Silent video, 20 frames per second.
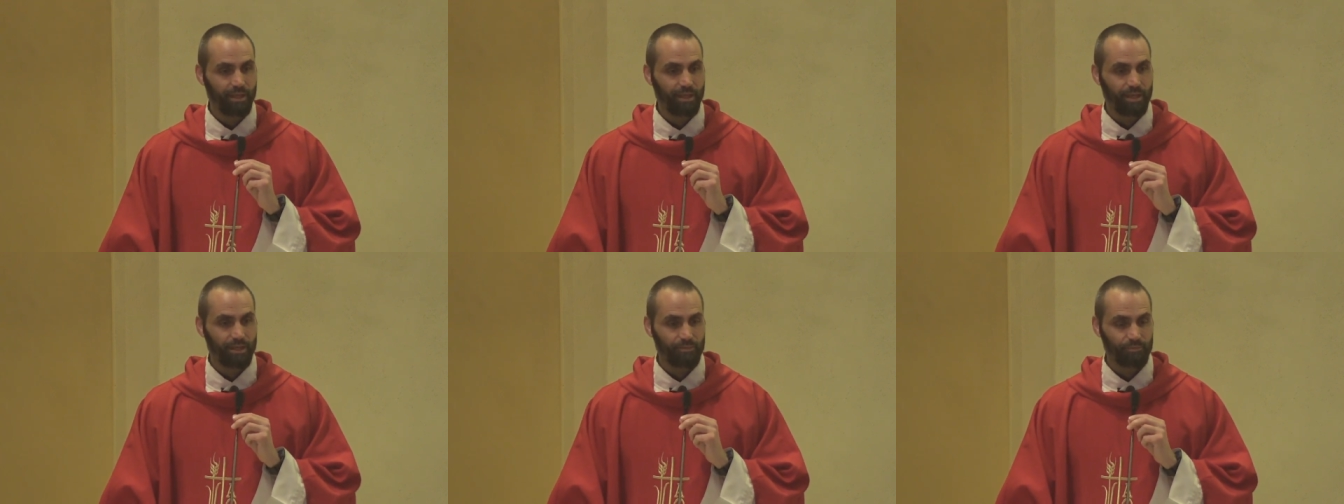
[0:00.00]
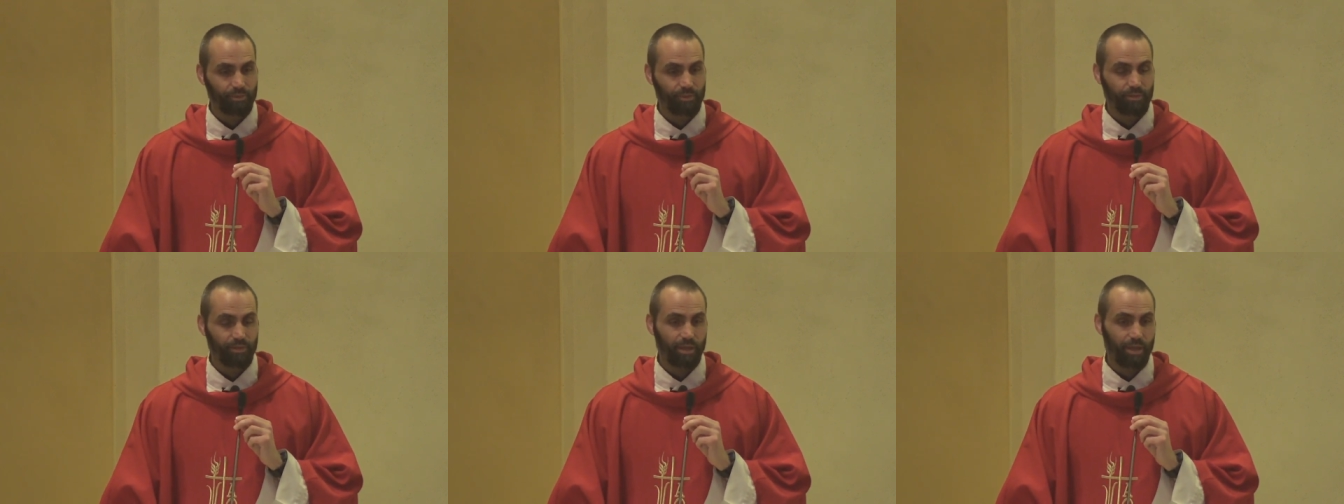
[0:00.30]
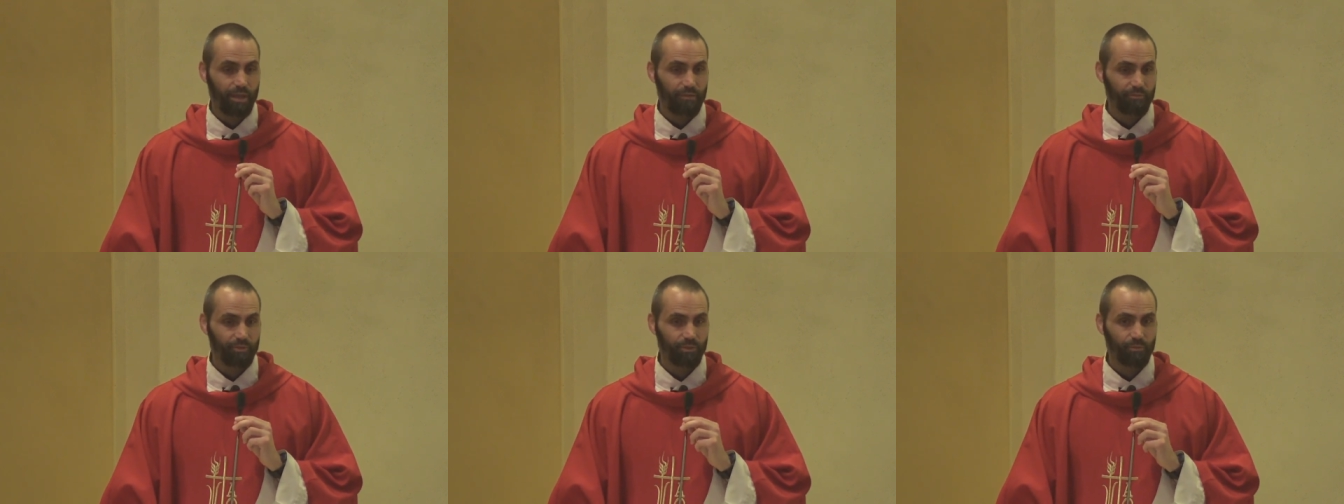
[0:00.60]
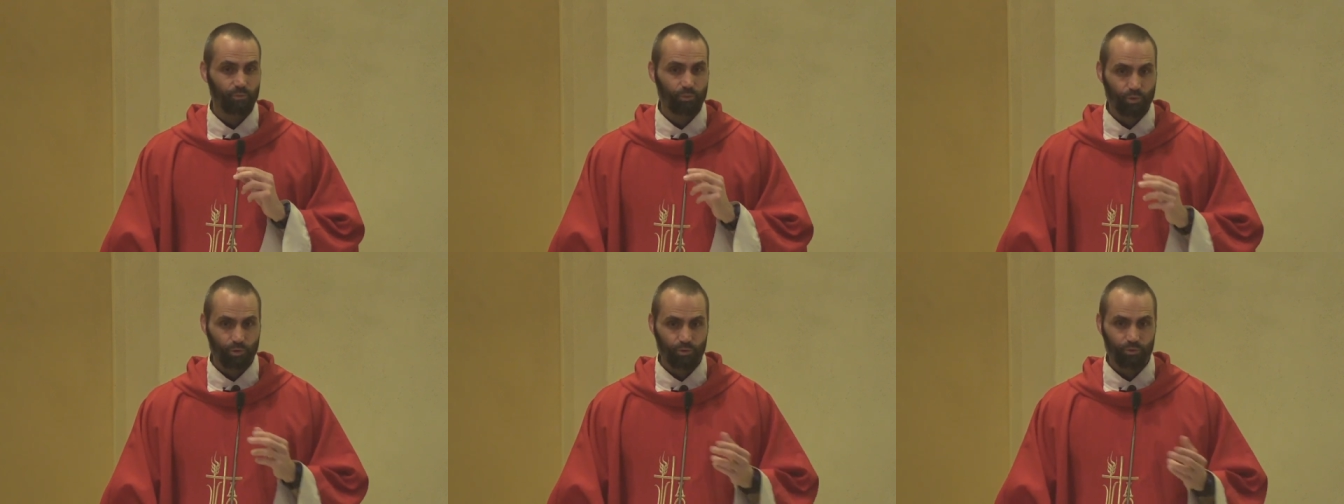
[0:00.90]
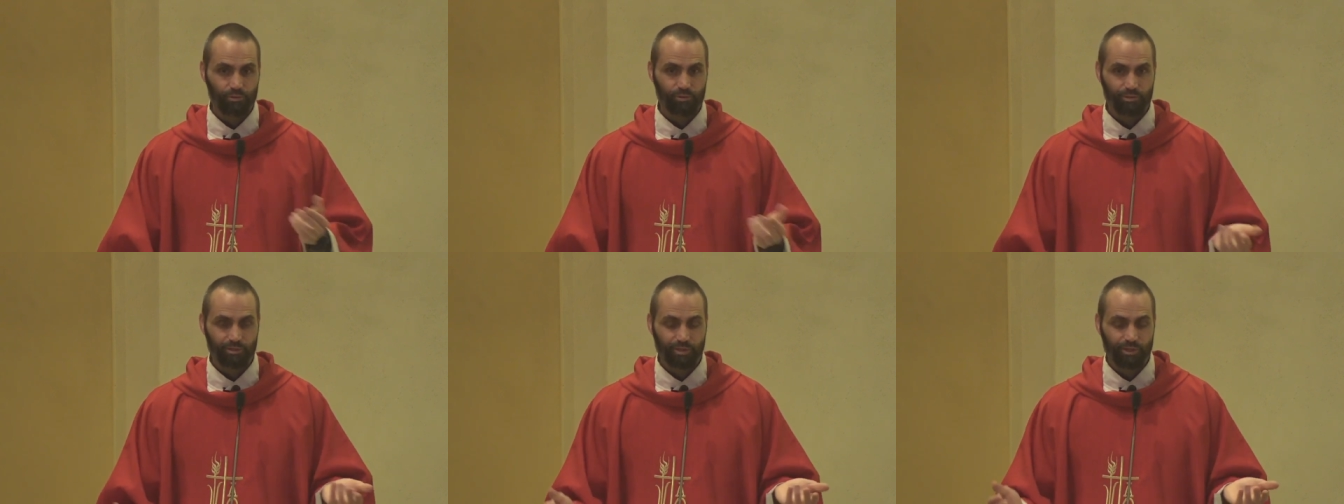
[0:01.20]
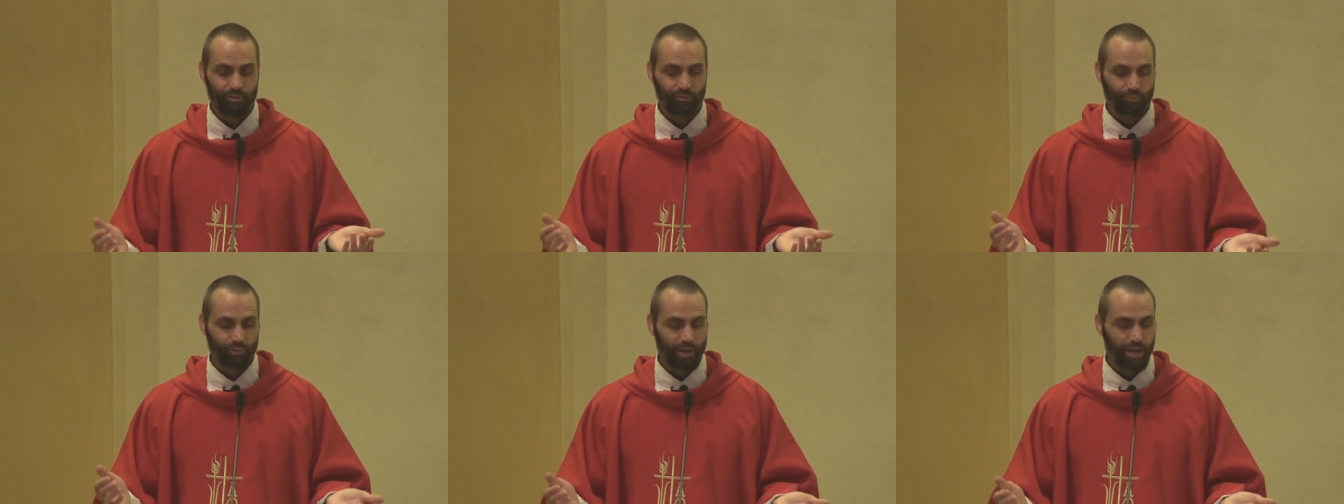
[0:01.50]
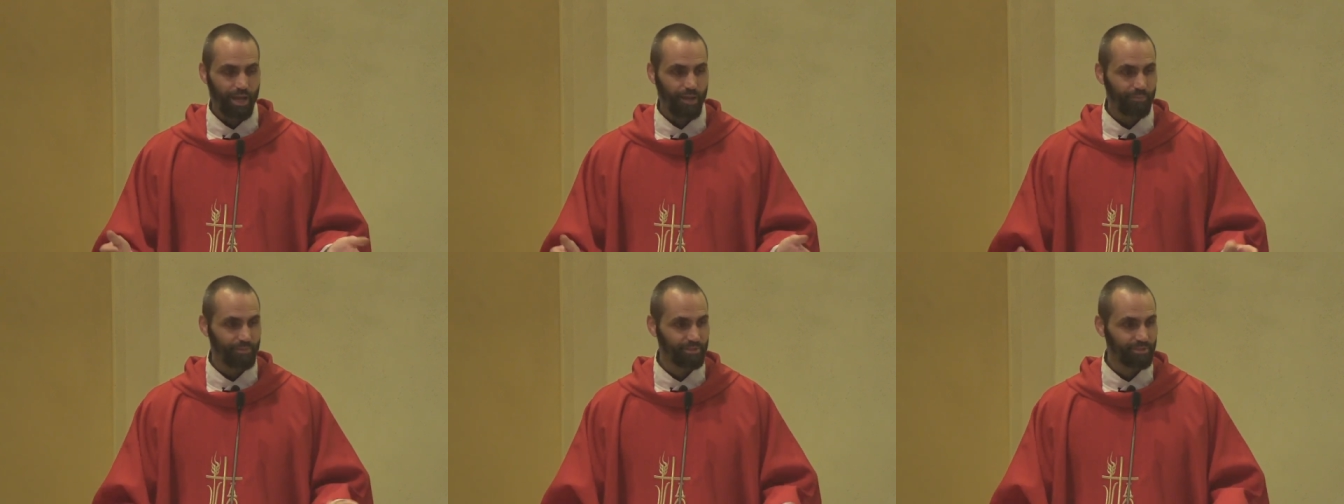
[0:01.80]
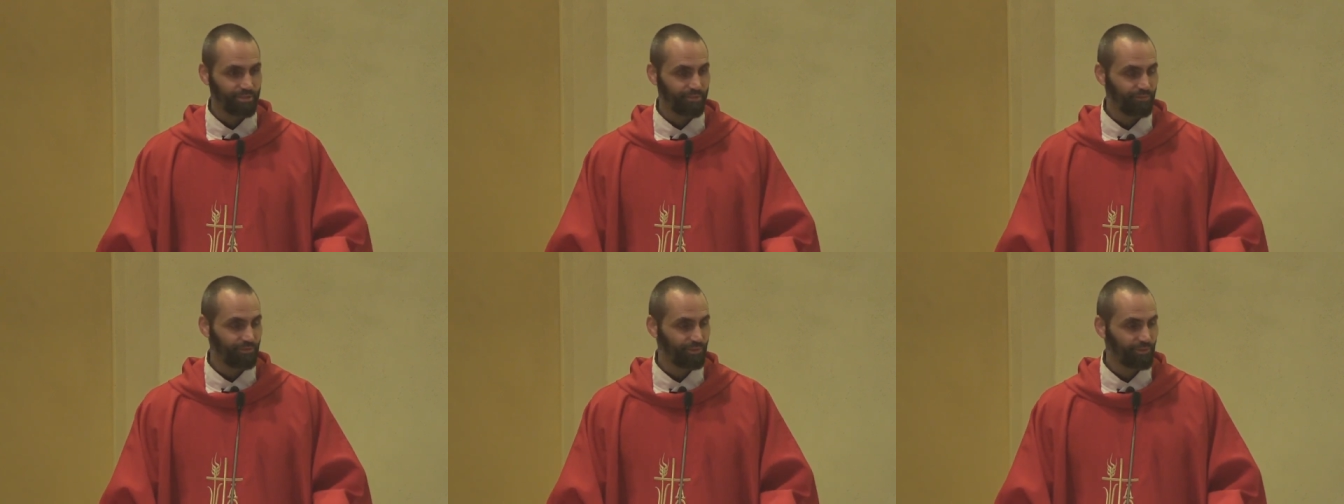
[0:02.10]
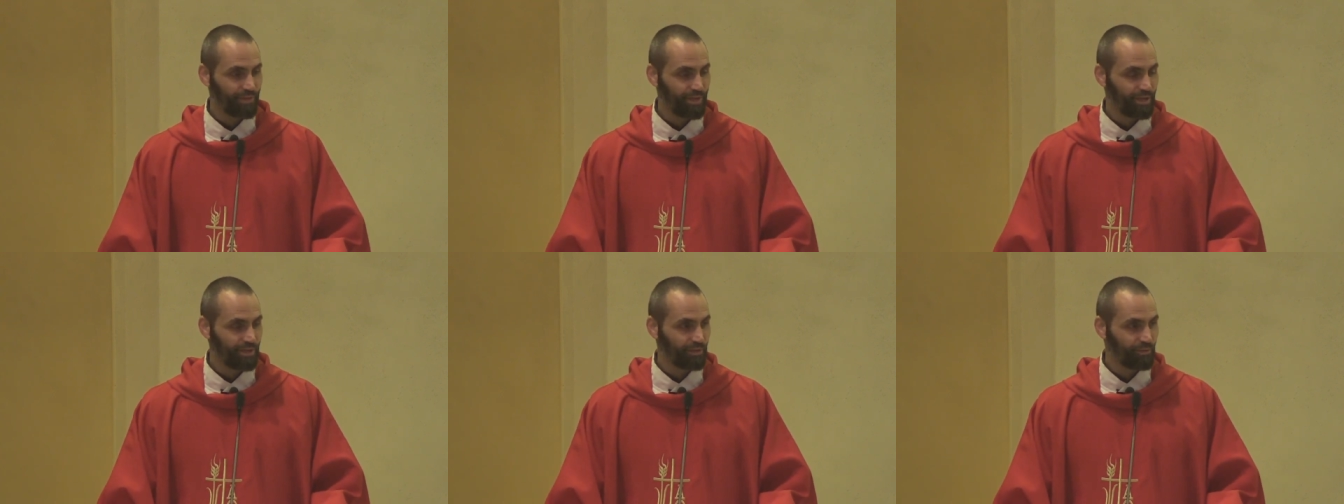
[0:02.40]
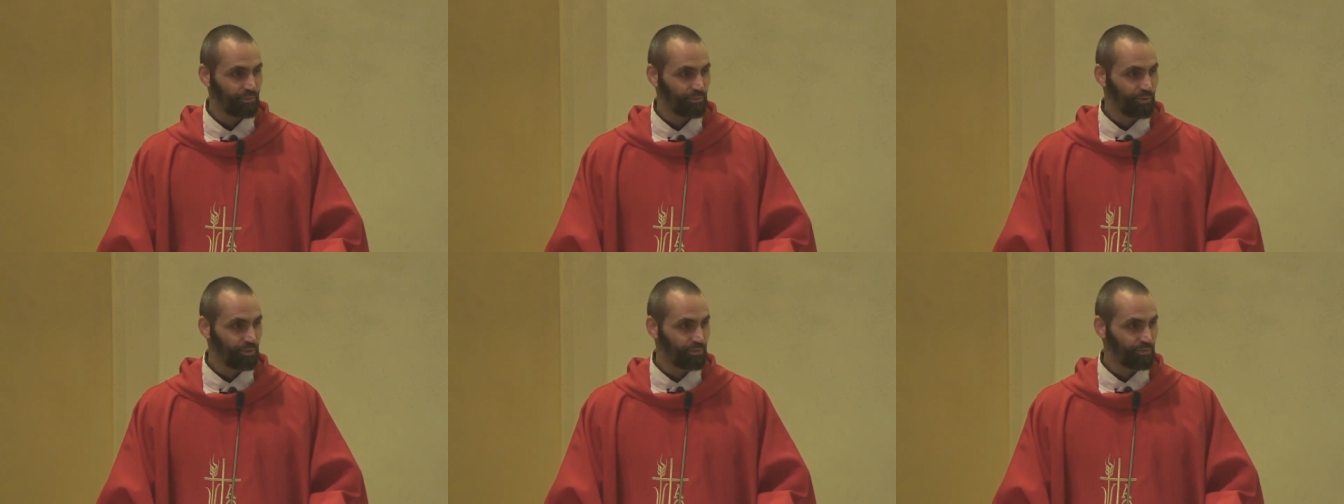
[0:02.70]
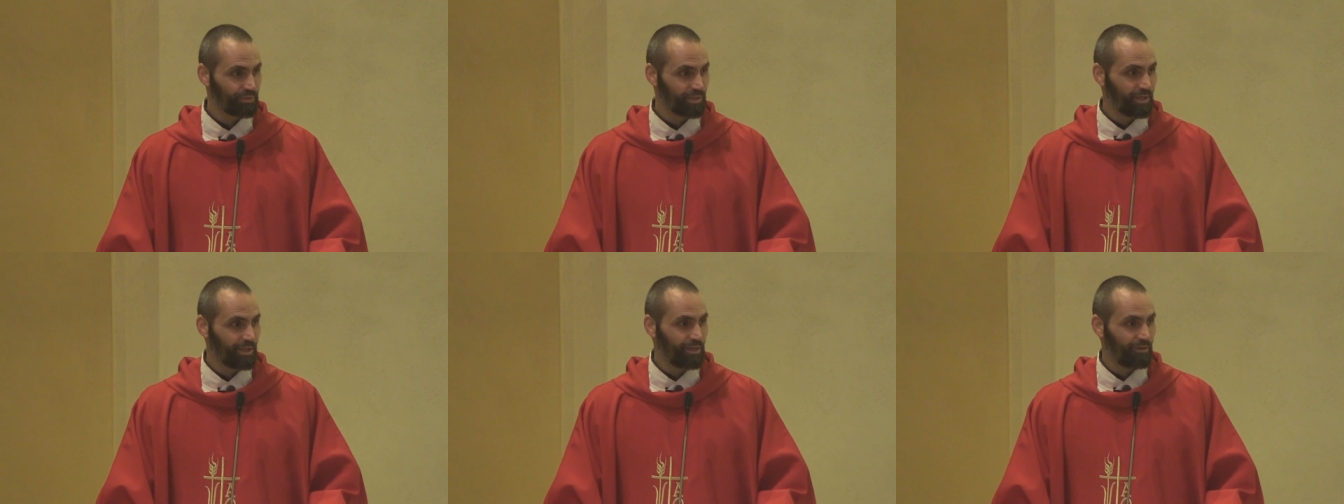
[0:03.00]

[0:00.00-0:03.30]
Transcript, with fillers: And with every wound, what happens if you get a wound?